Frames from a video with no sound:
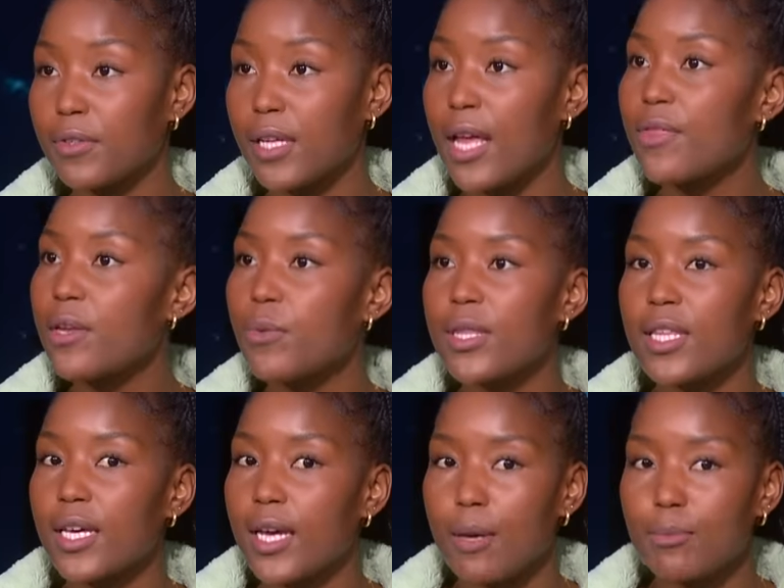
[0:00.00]
And then when
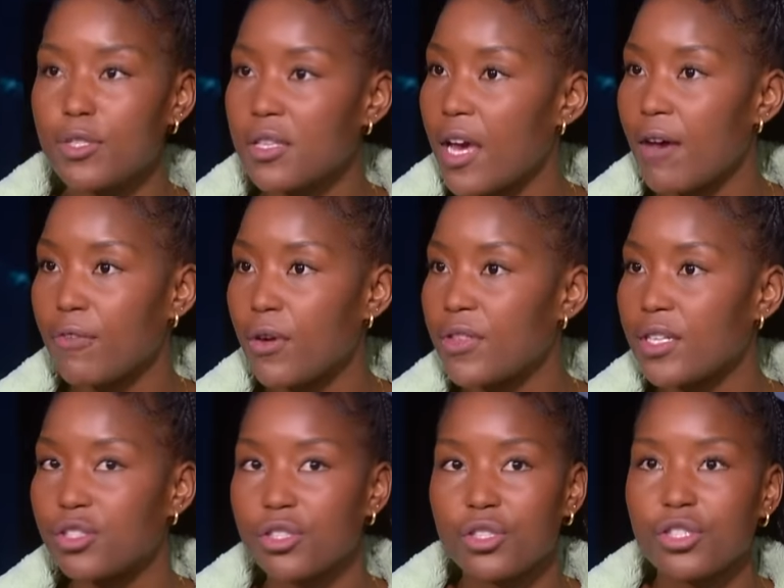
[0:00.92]
they come to the AFCON, they
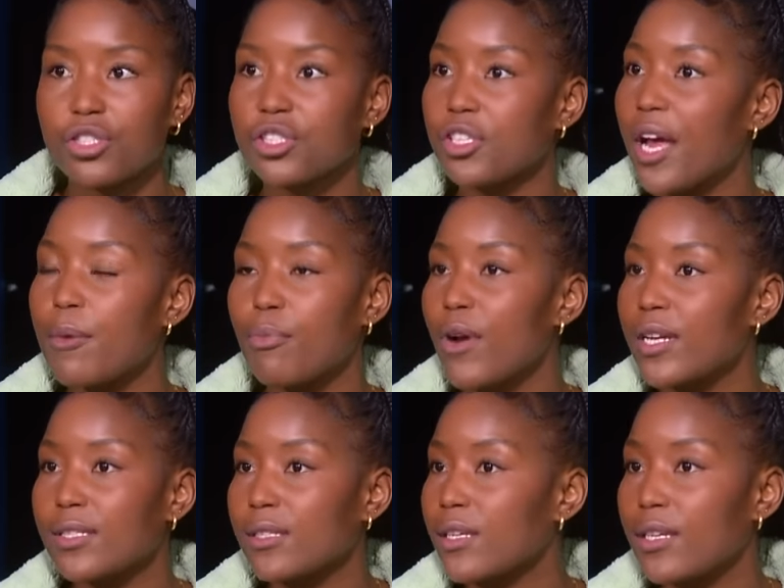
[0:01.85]
just shine
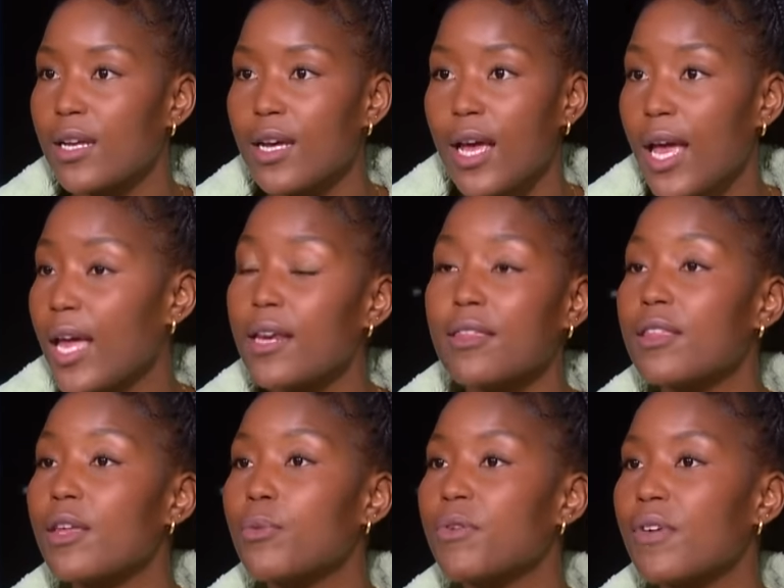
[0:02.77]
brighter than anything
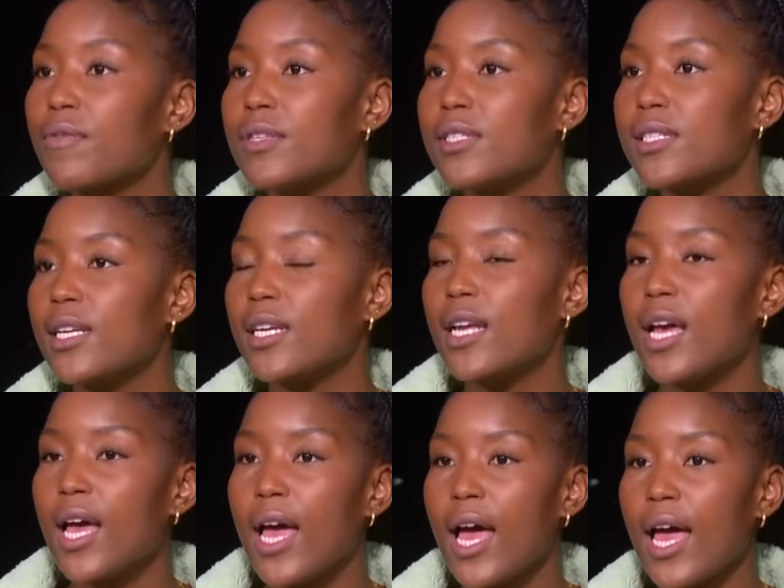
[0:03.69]
that we've ever seen.
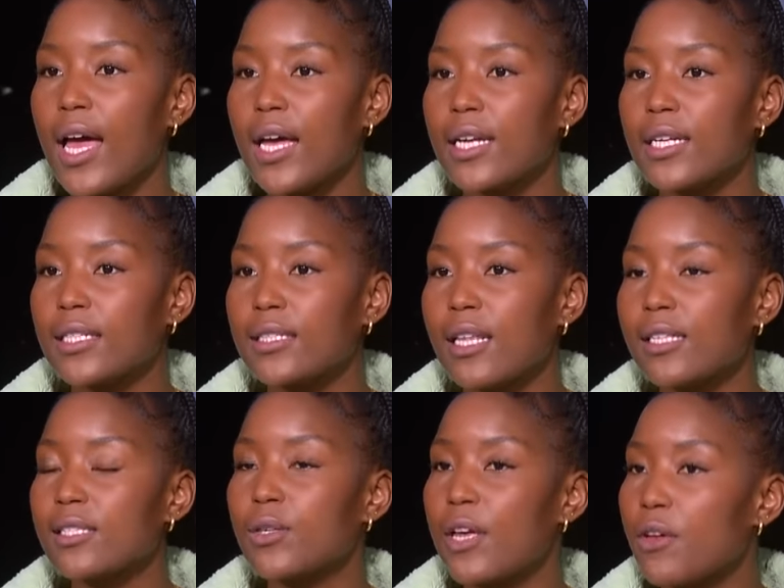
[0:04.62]
And
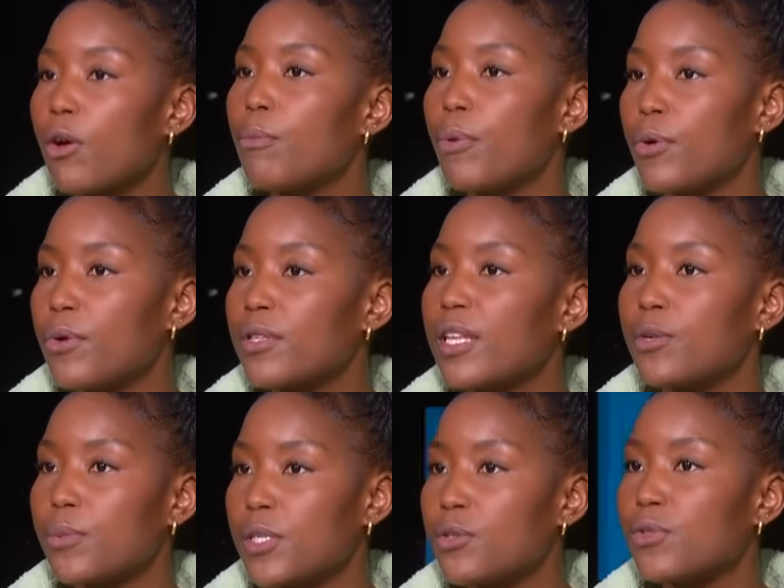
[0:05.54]
that's another component that
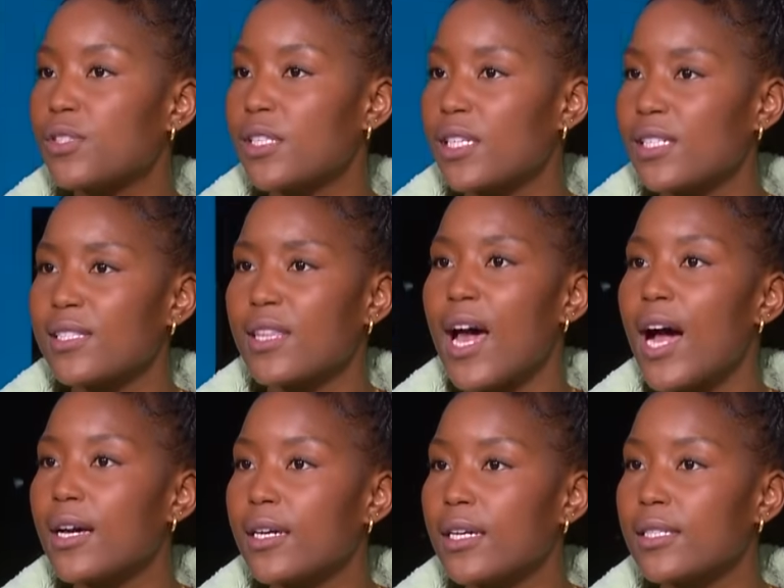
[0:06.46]
we do see is the
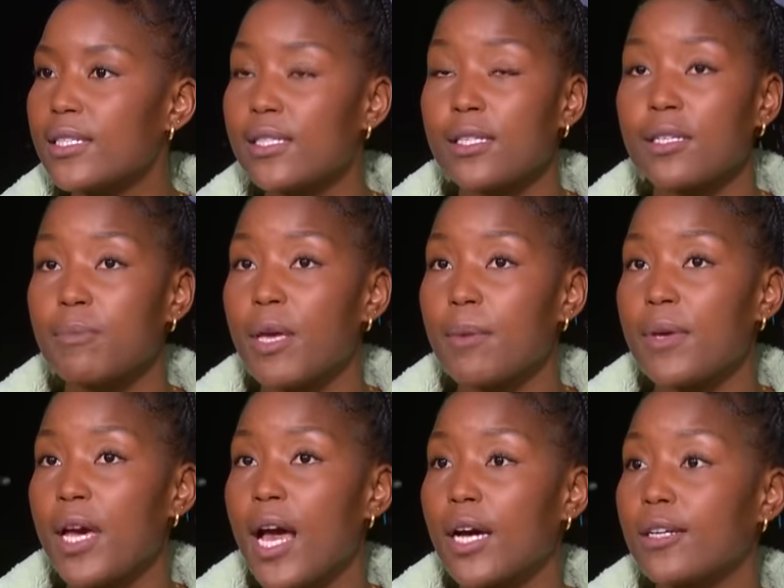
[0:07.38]
hunger. Is it maybe
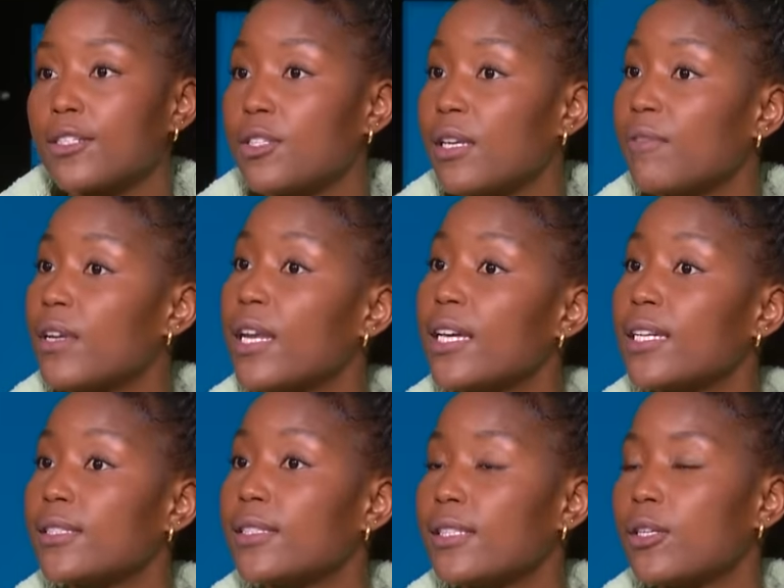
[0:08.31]
a hunger to leave a
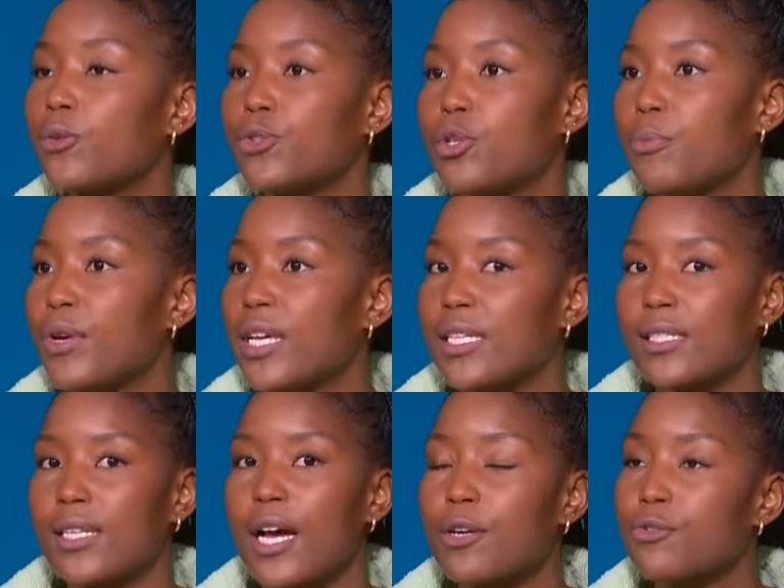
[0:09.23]
legacy or to bring his
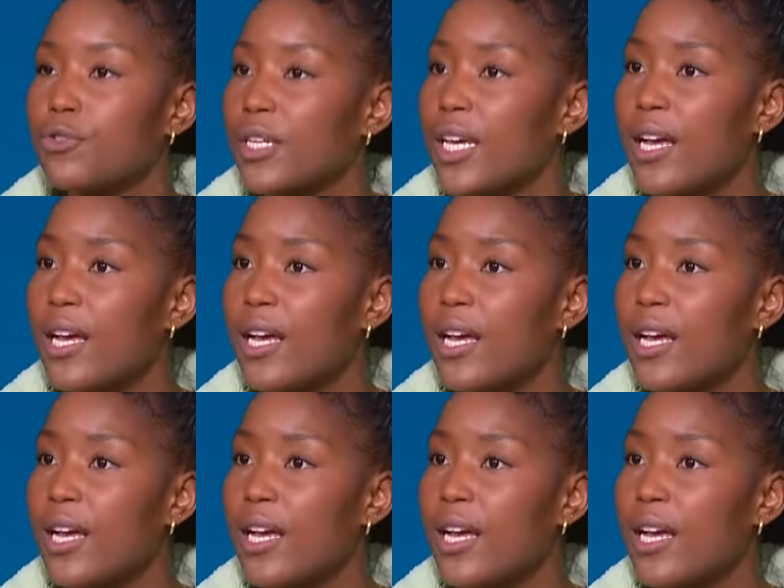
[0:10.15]
country?